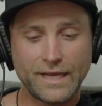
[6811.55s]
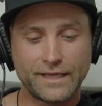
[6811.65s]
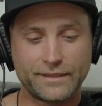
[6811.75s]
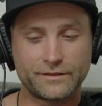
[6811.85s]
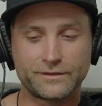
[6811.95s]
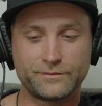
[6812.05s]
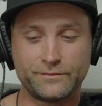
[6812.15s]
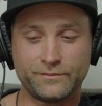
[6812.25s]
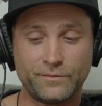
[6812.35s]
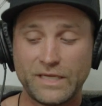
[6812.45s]
and
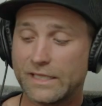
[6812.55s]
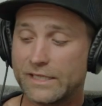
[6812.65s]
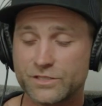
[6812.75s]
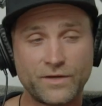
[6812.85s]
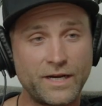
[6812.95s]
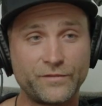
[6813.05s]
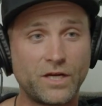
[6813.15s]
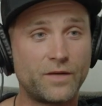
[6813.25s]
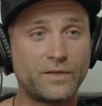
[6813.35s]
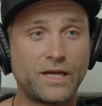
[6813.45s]
my legs
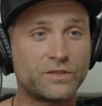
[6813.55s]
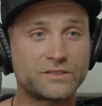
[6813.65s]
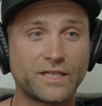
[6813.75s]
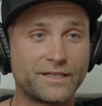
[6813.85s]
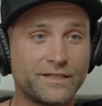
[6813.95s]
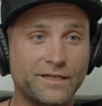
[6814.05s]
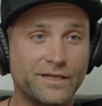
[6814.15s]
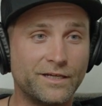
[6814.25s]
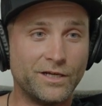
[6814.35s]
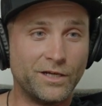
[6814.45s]
cramped up, and I was like,
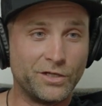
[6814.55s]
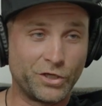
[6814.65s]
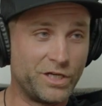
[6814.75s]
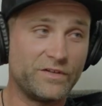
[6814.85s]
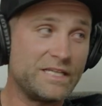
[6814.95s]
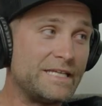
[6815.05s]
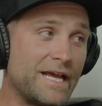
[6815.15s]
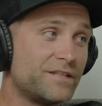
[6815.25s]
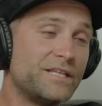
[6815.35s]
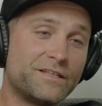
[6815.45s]
couldn't even
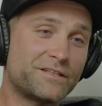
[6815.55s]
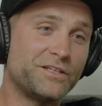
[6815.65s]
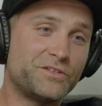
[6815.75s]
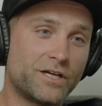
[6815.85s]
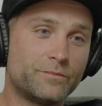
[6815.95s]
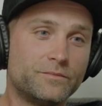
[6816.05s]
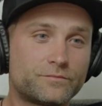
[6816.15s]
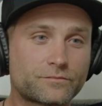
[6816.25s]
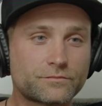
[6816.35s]
get into the tub.